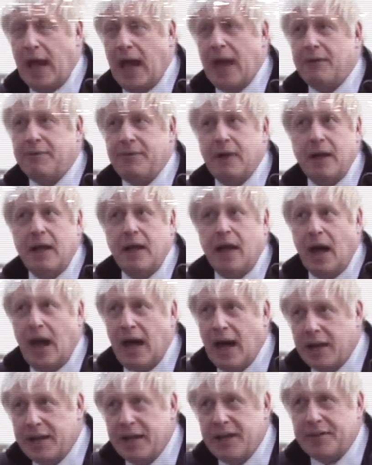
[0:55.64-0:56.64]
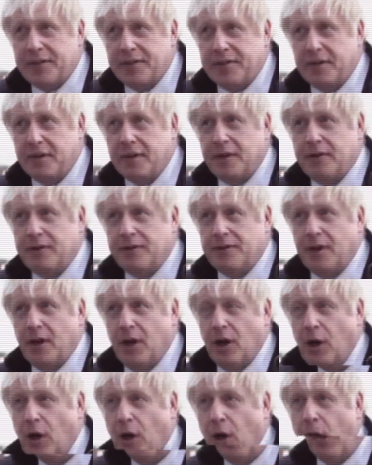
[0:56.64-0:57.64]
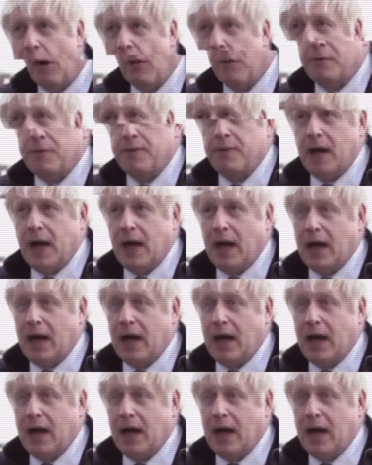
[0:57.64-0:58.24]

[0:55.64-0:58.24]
we have an incident of